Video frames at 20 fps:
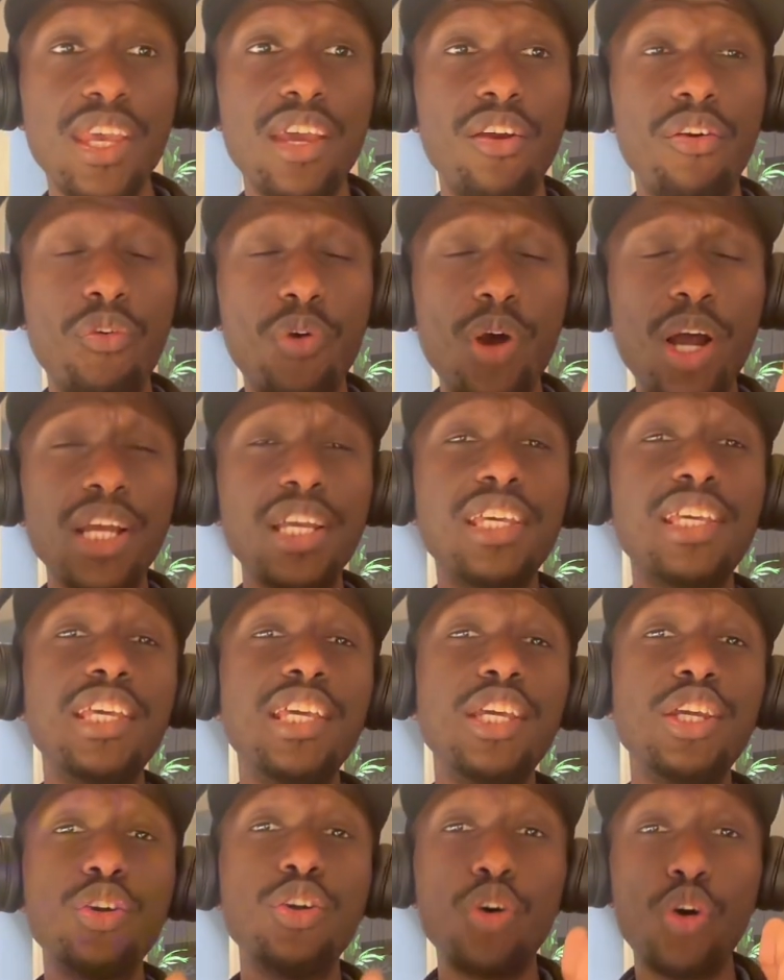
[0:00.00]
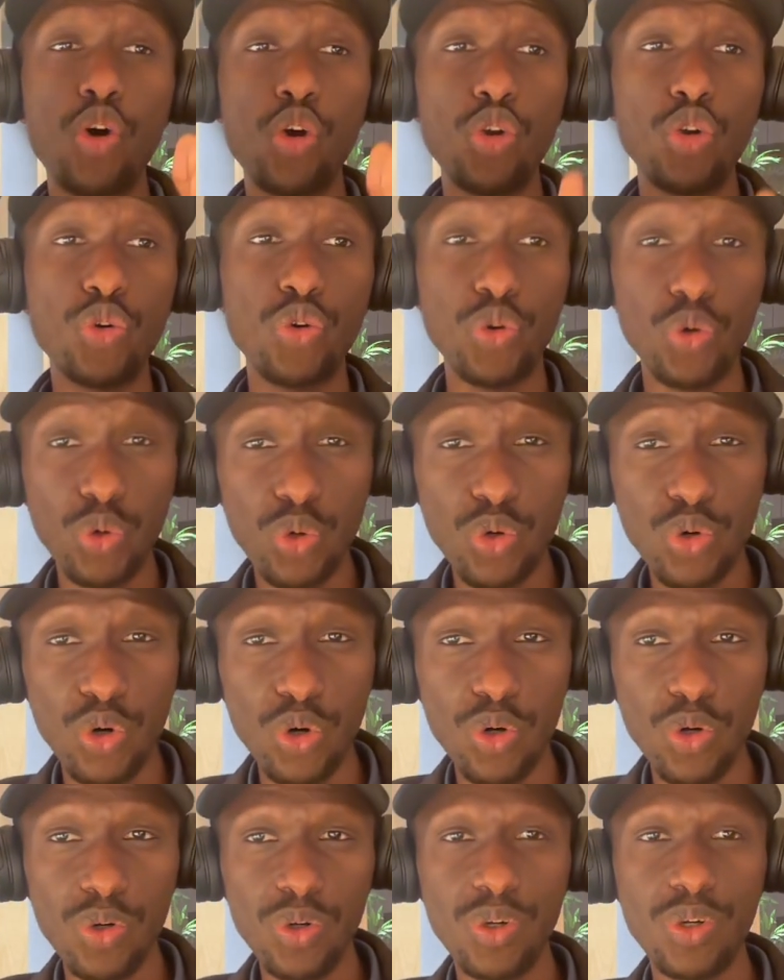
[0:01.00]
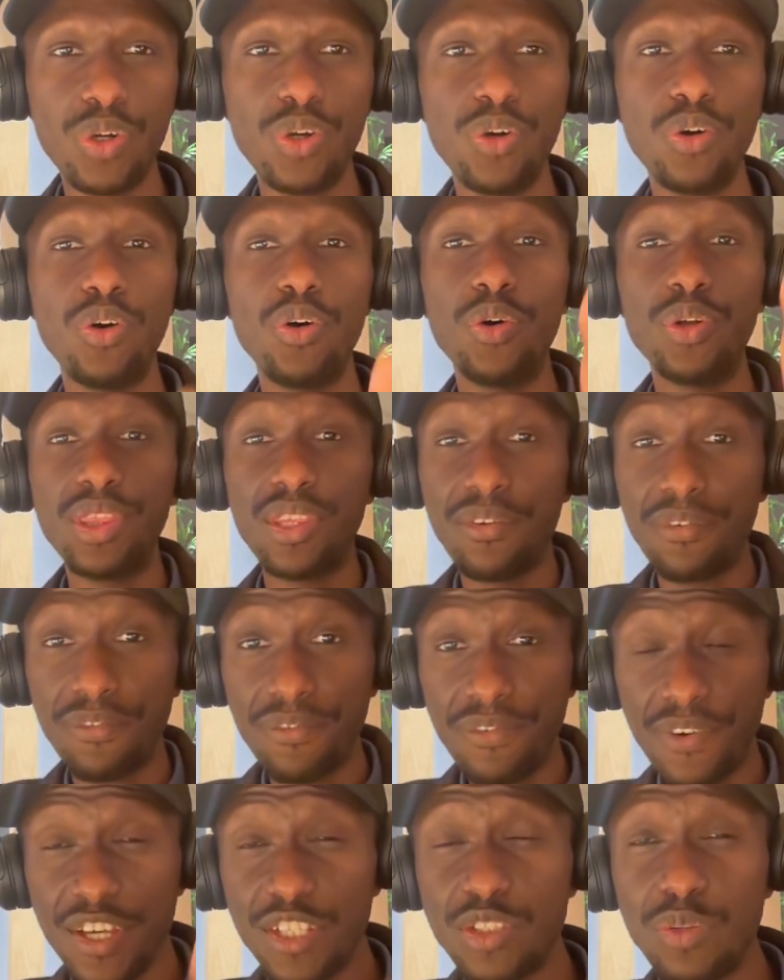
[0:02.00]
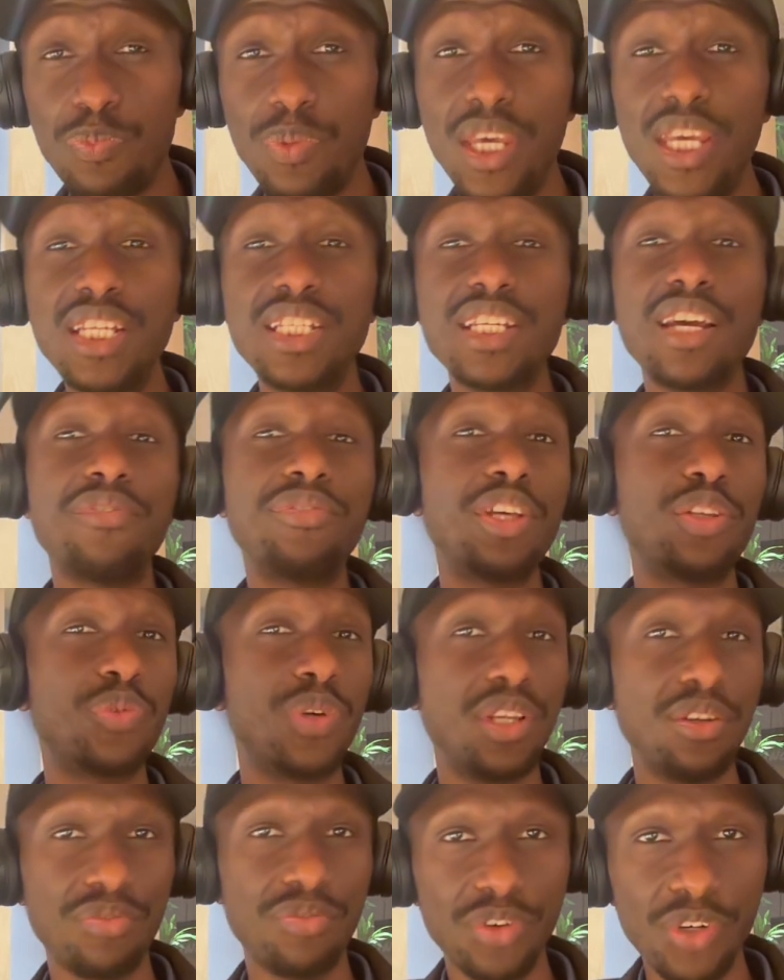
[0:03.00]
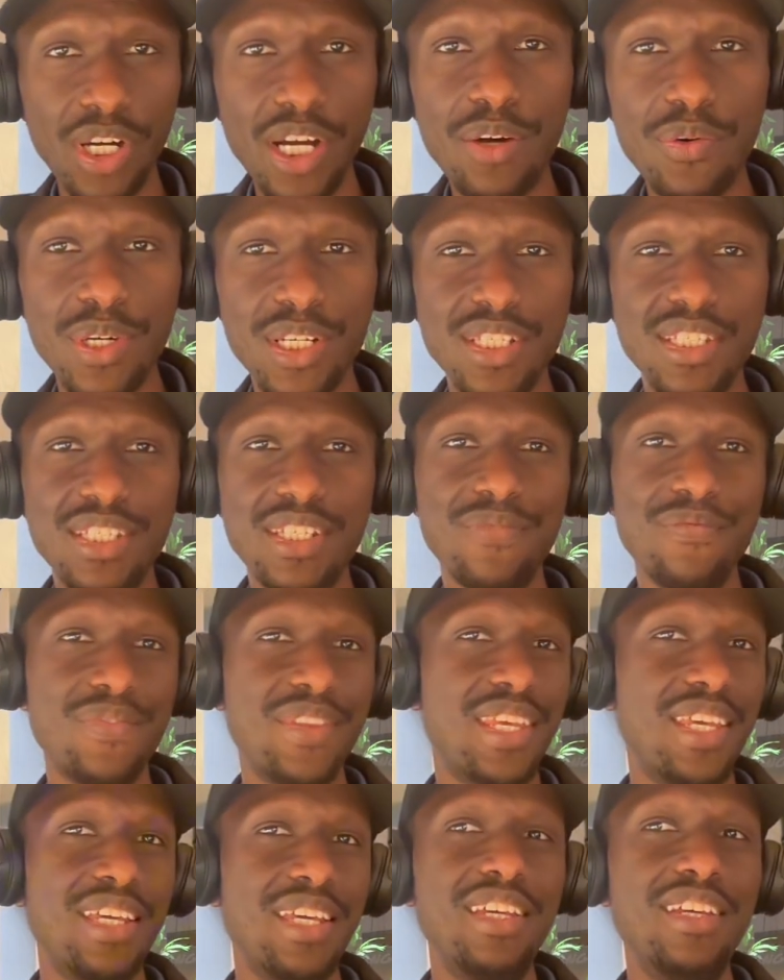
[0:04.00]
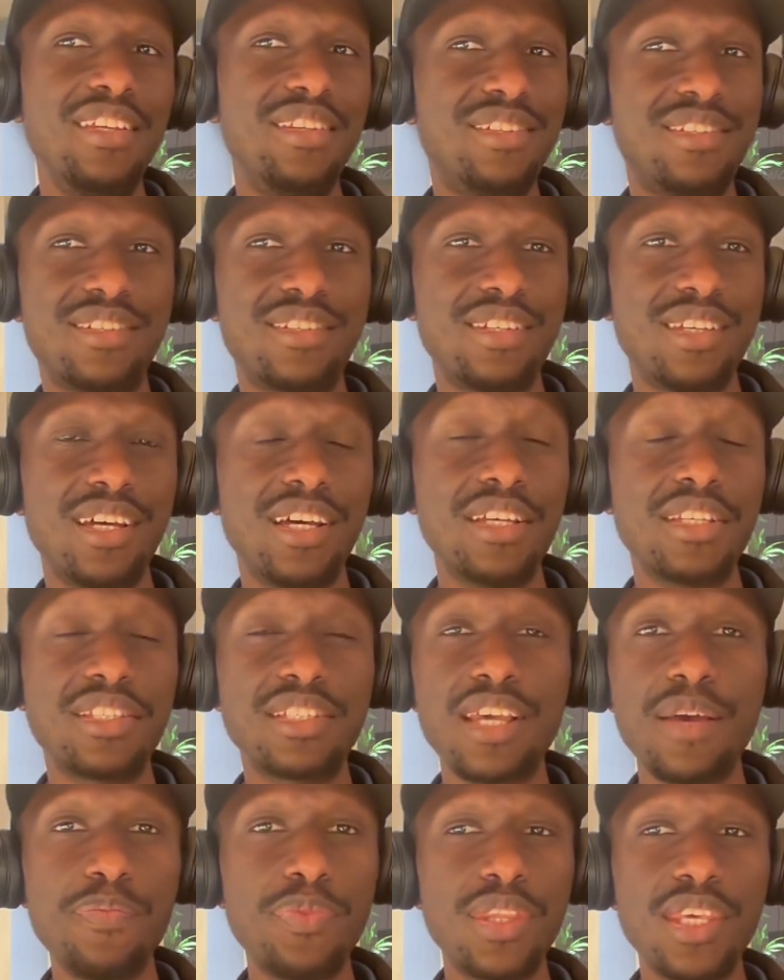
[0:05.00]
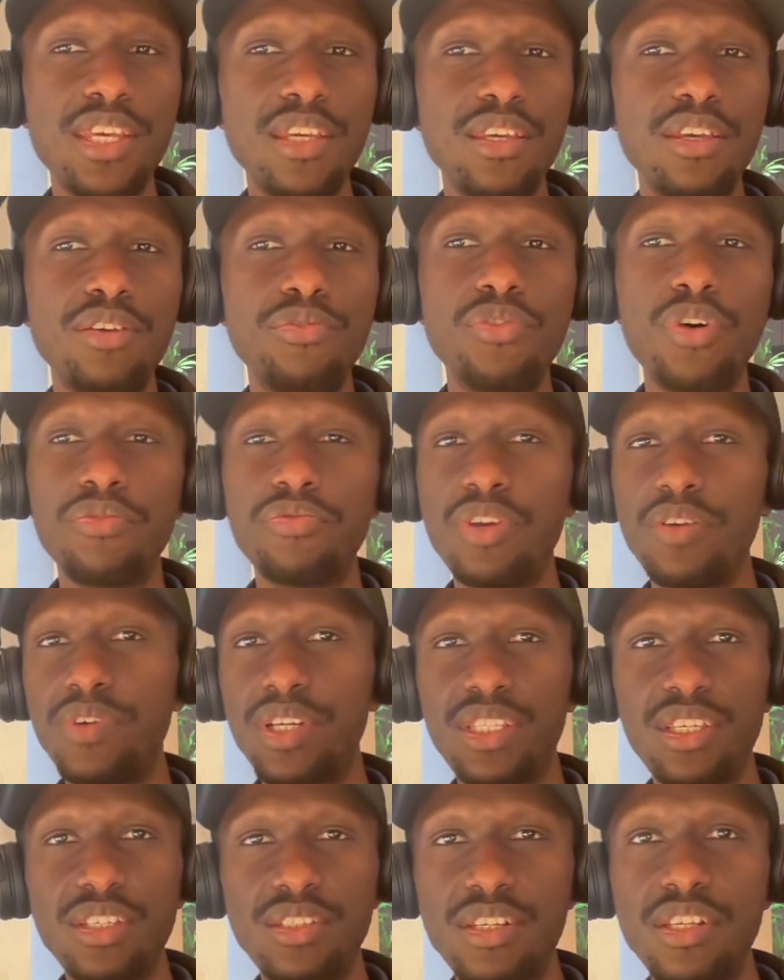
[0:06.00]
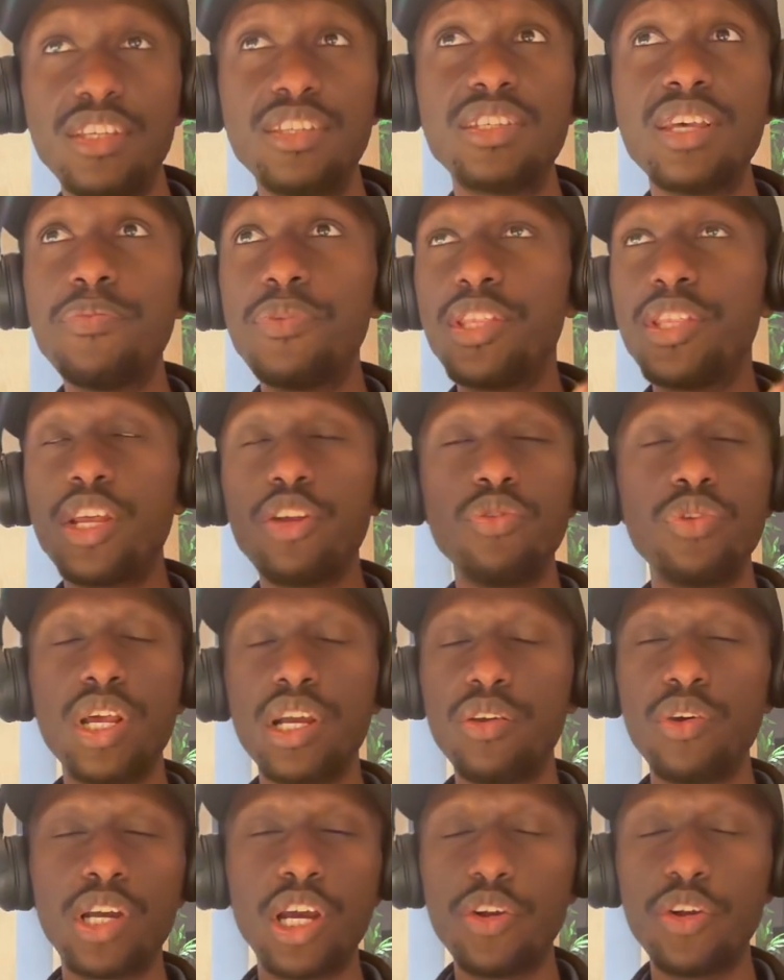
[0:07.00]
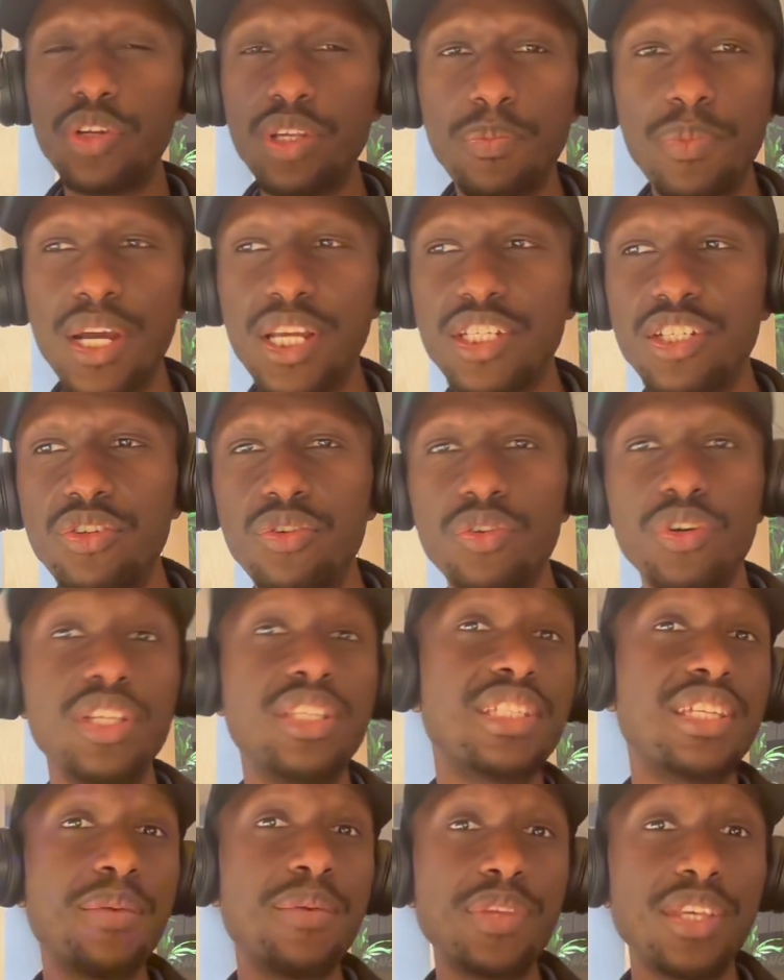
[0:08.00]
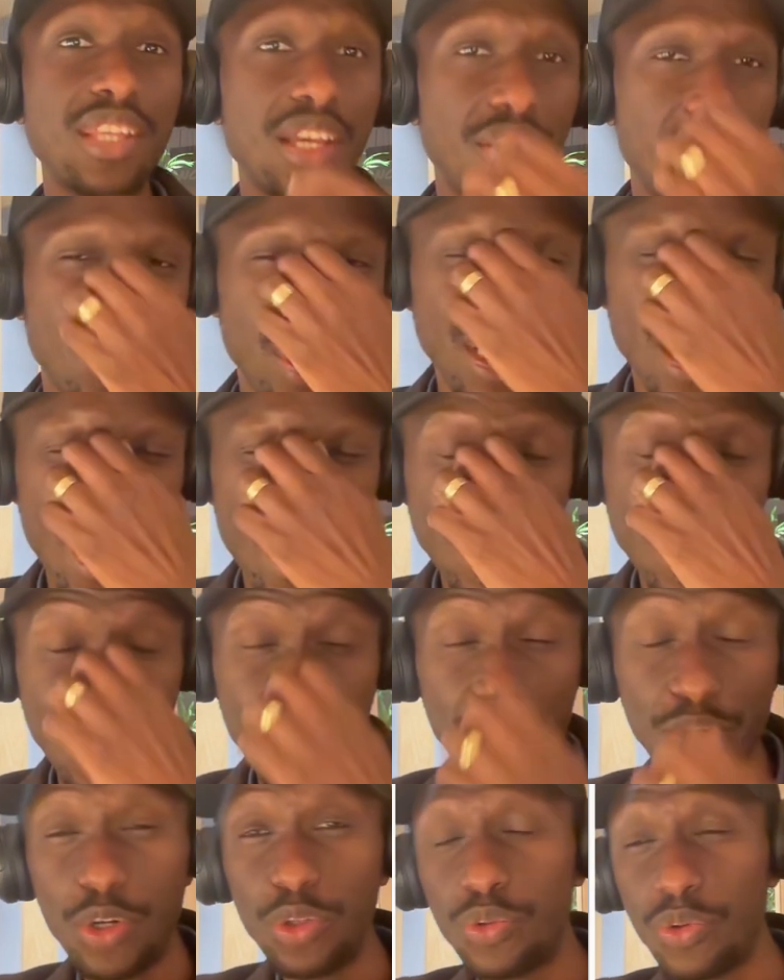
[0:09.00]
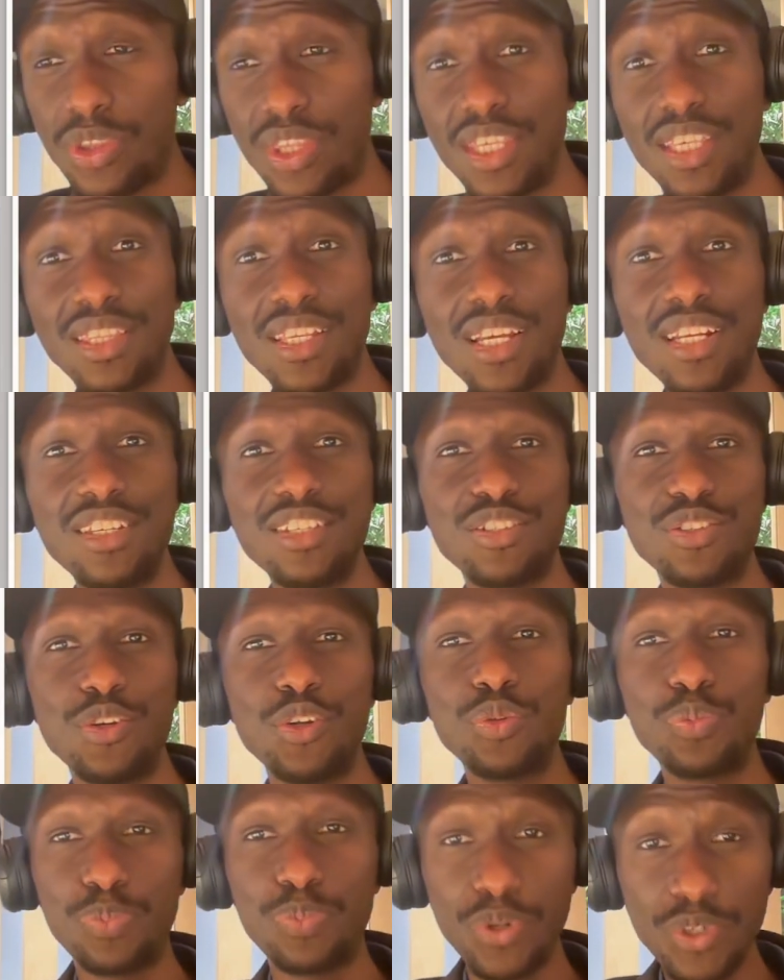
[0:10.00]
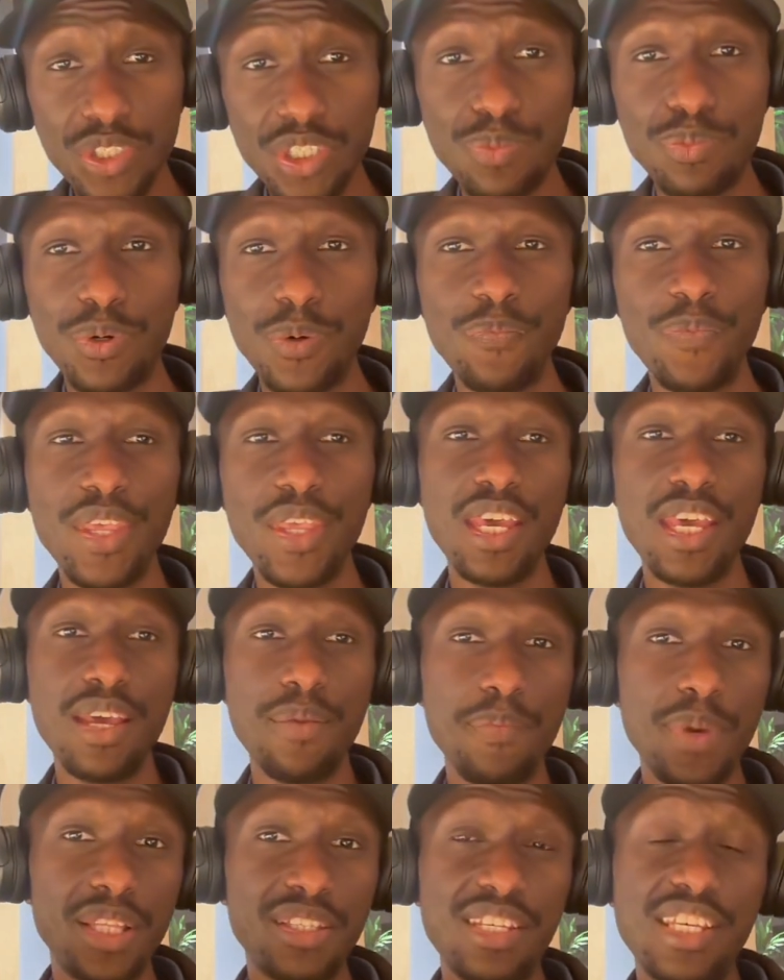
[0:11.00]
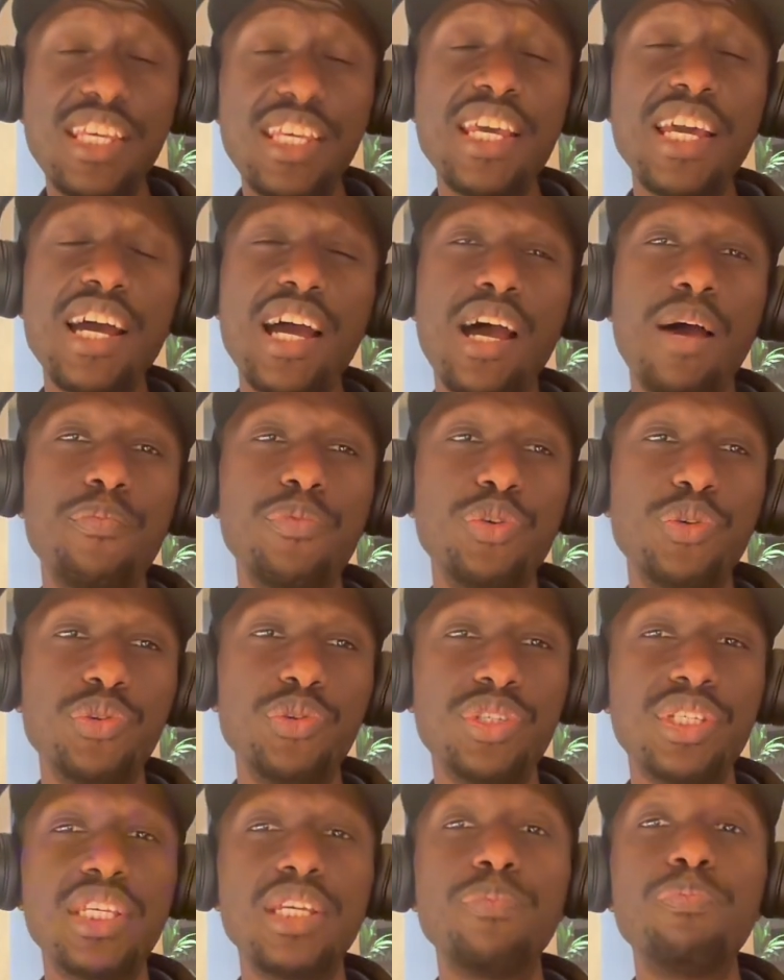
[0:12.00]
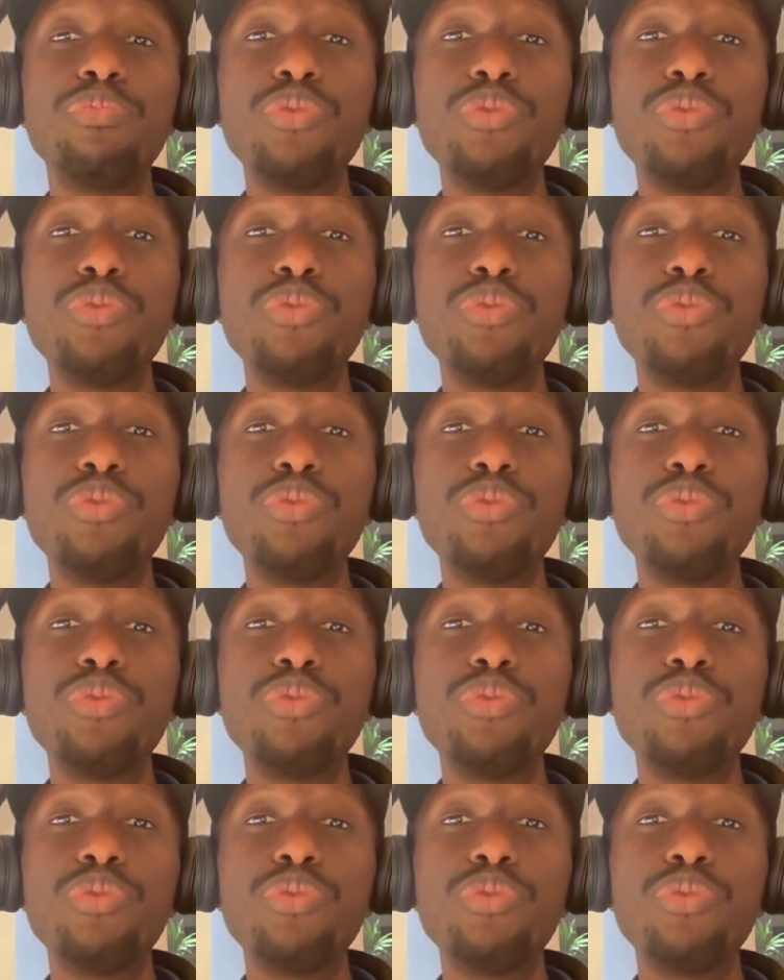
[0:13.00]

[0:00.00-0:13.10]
Ranking on Google on the first page after 24 hours, it's something, if you have never tested, it's something that you cannot imagine, or it's something that you are actually going to think that is not possible. But here I'm using